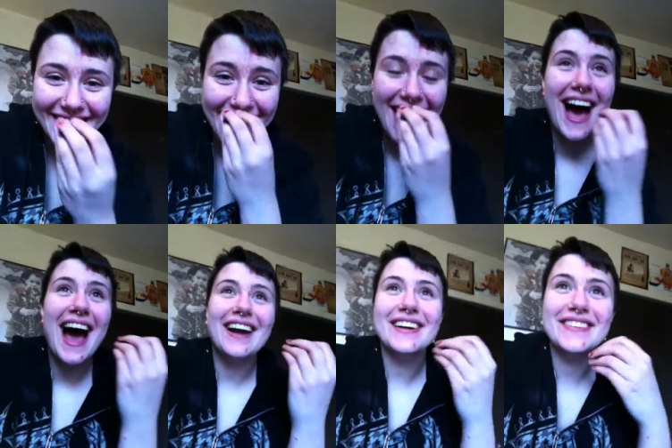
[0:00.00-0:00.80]

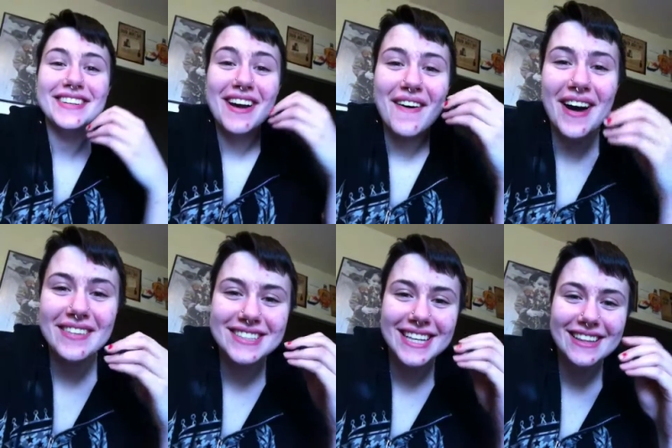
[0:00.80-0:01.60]
And I don't even know. I
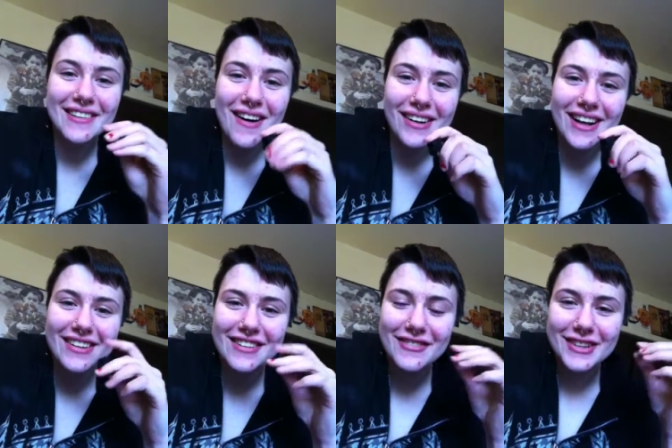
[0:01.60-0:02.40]
was like, they're all
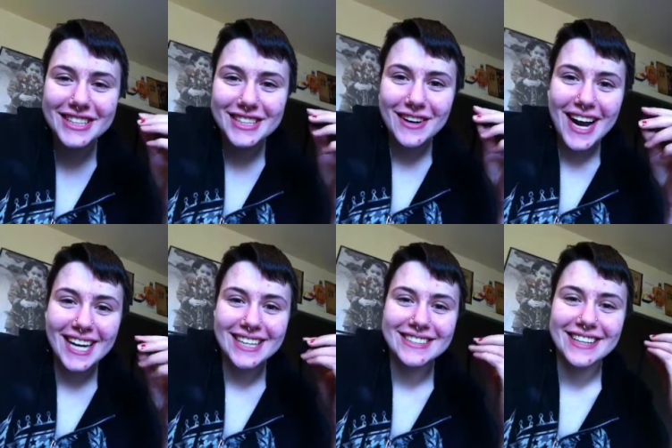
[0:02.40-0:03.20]
colorful and
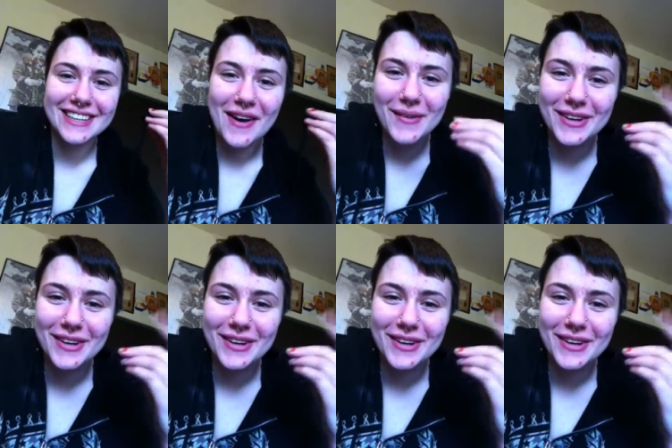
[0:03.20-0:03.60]
great. And he's like, no,